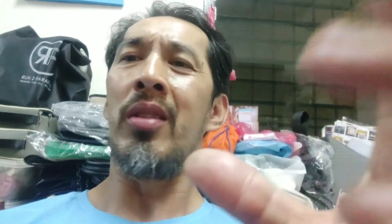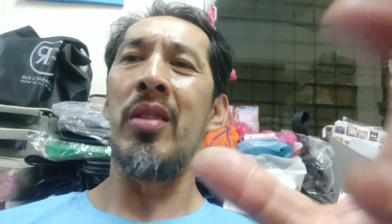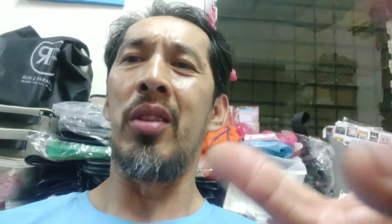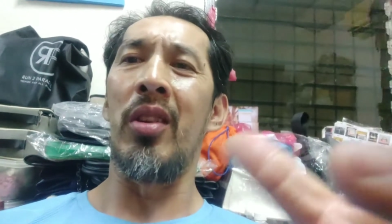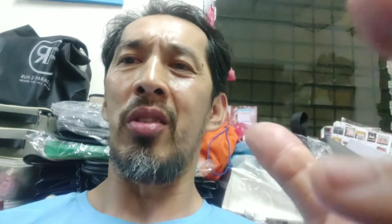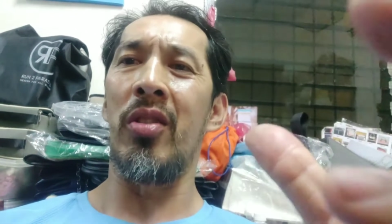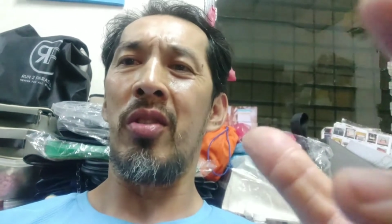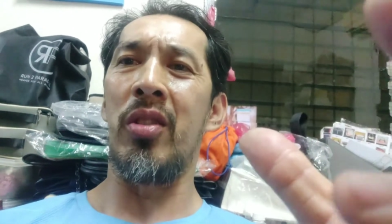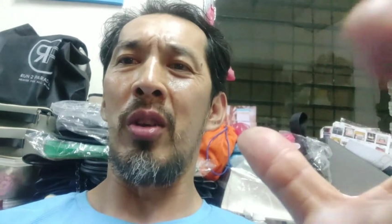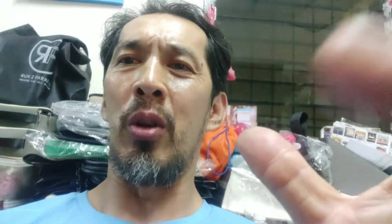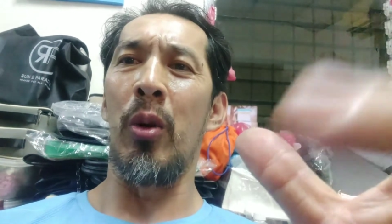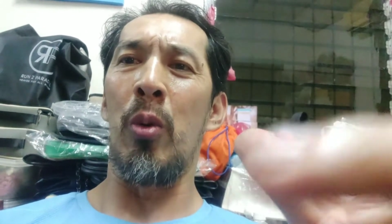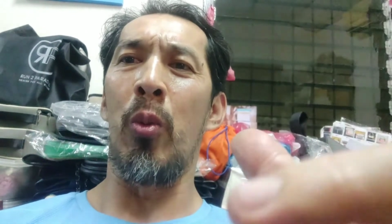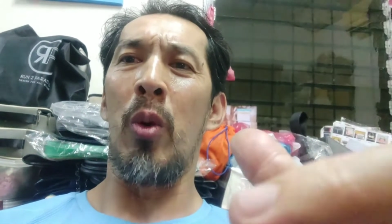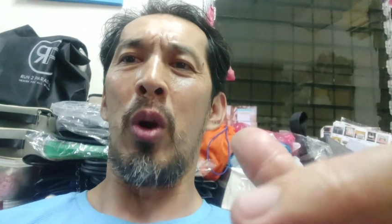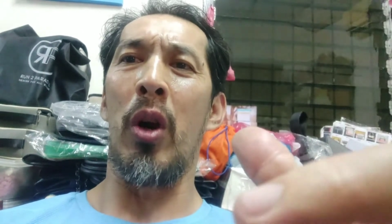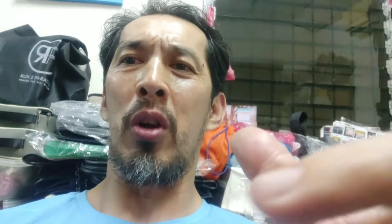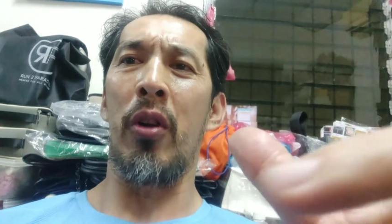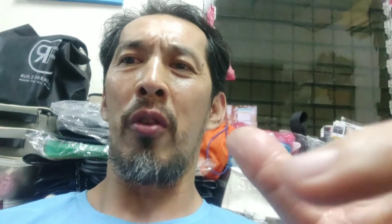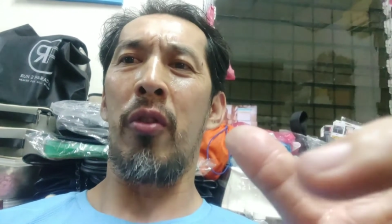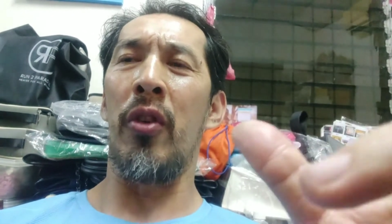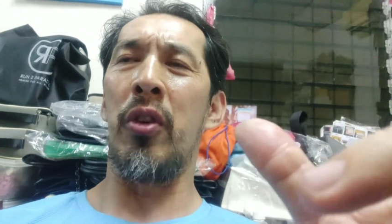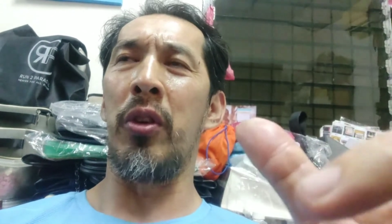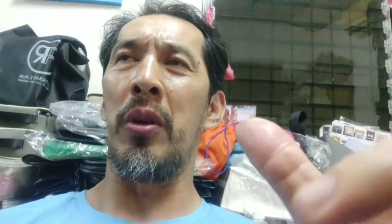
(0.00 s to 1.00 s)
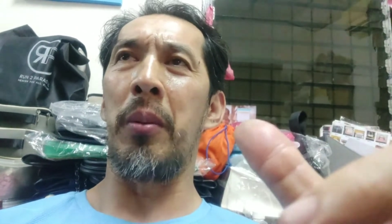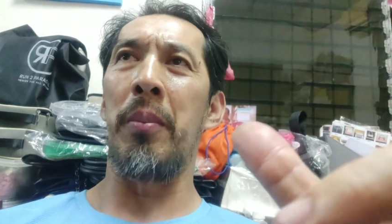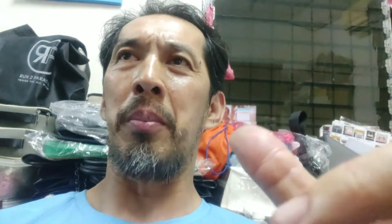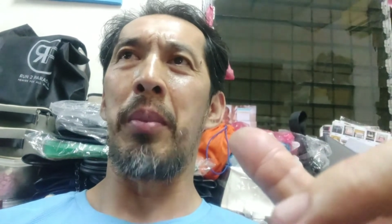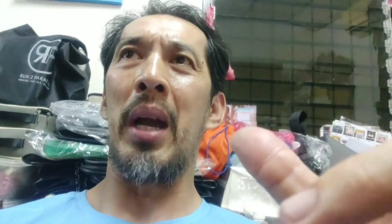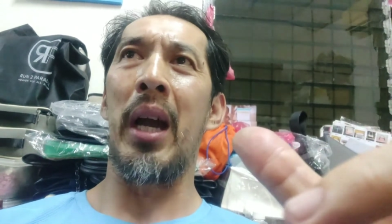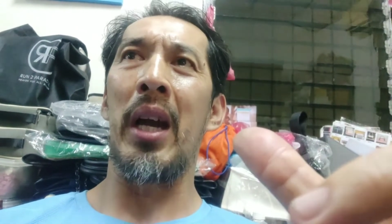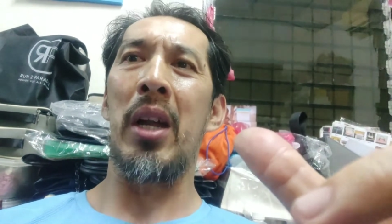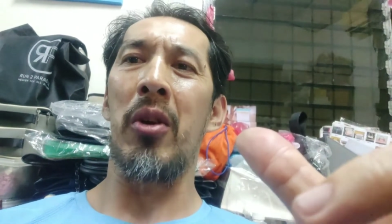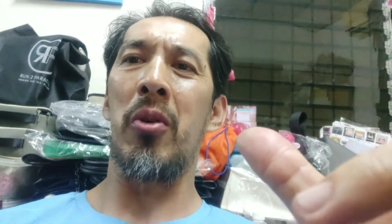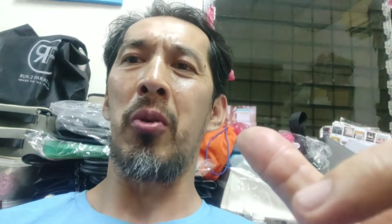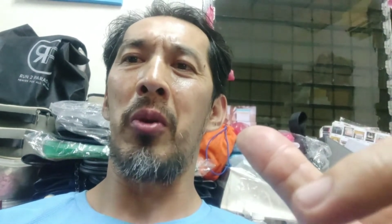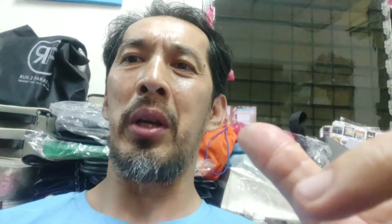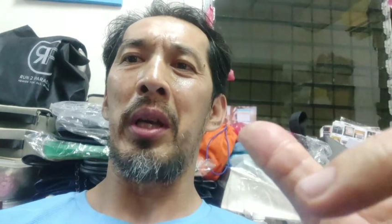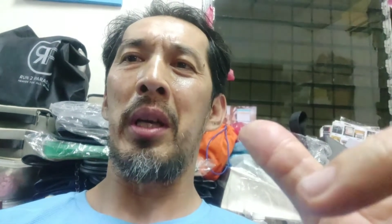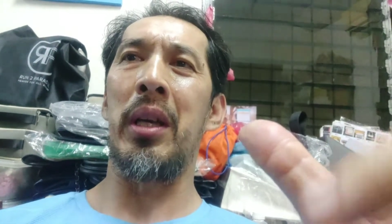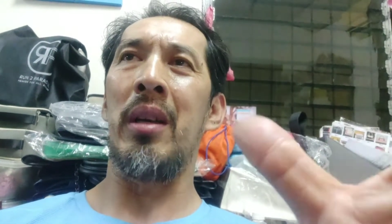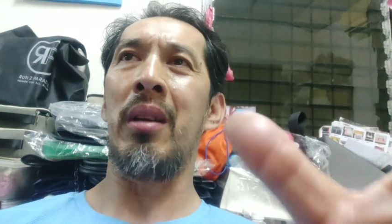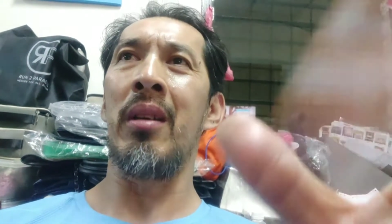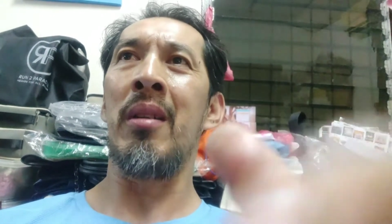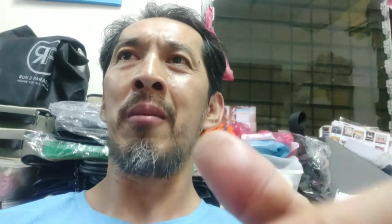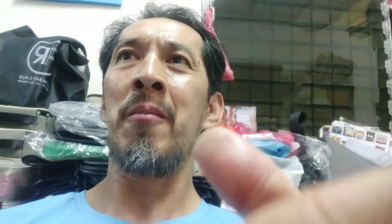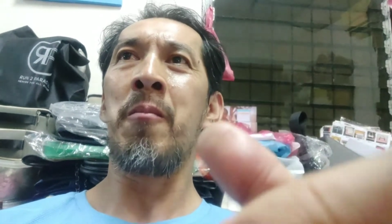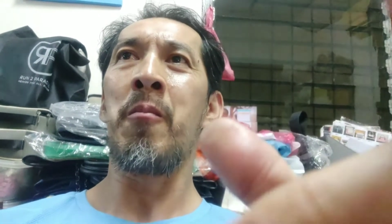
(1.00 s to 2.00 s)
distilled water for your battery,